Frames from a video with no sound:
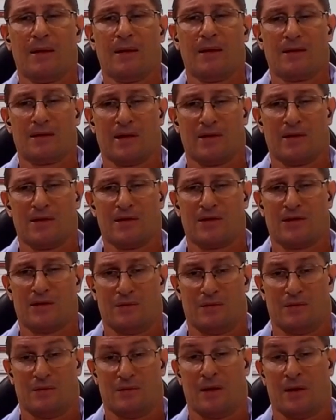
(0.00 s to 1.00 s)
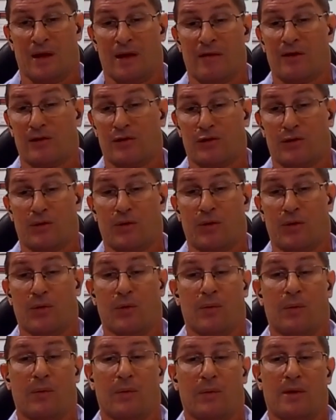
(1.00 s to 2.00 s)
So there's another
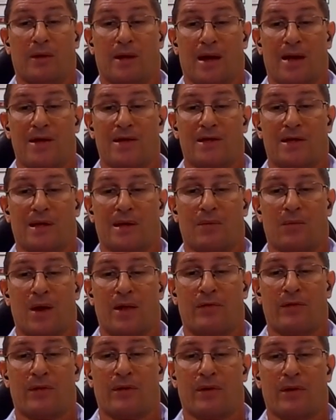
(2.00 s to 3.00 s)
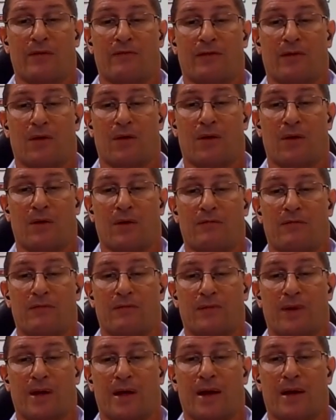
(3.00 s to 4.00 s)
two
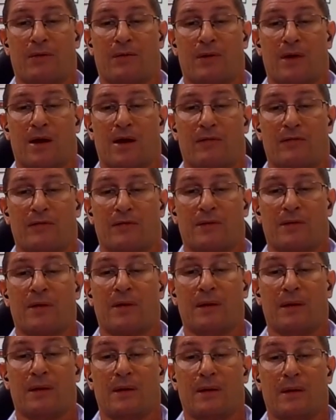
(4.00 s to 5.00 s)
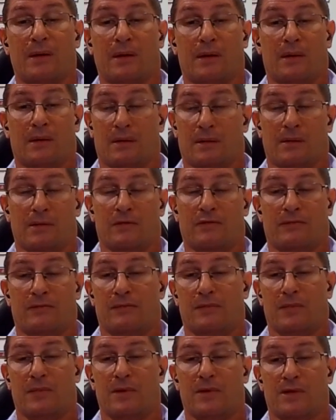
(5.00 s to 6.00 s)
KC-135 aircraft.
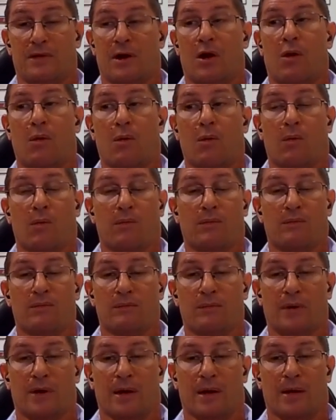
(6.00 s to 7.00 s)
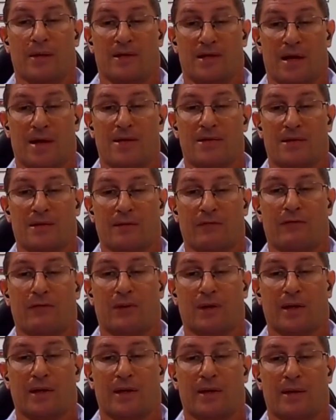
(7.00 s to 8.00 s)
Its whole tests are
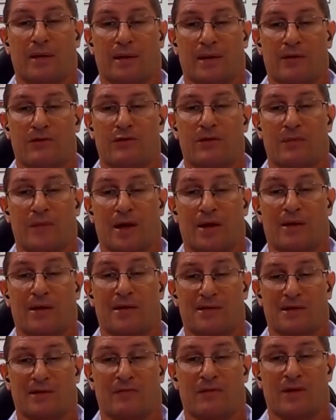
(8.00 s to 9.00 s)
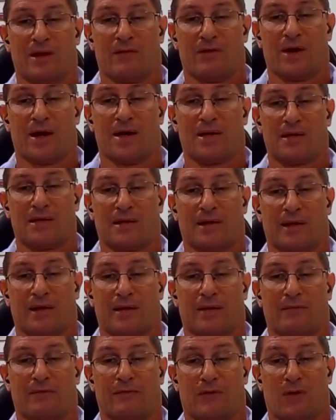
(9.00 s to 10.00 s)
fully instrumented, because they've never
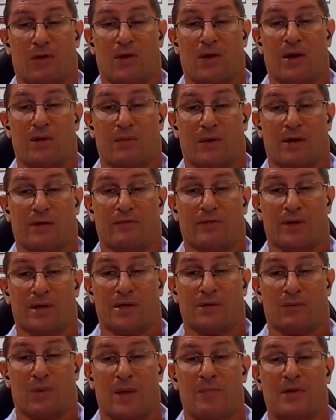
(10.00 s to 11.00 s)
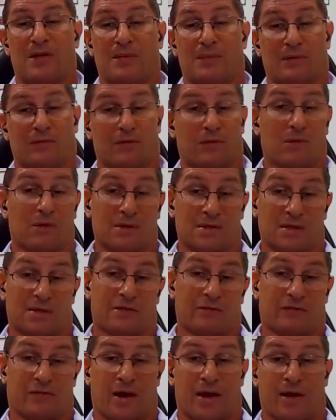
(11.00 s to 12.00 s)
actually fired one of these weapons before, because
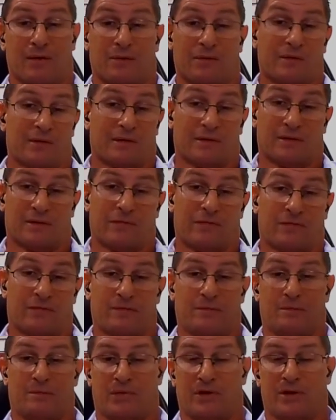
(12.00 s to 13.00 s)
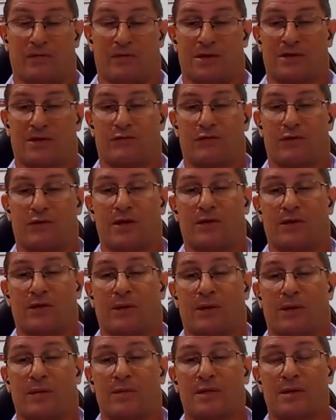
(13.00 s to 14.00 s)
it's failed the previous 3
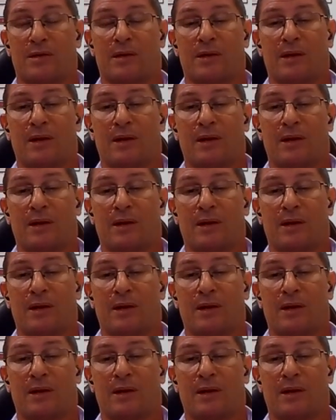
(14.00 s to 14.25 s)
times.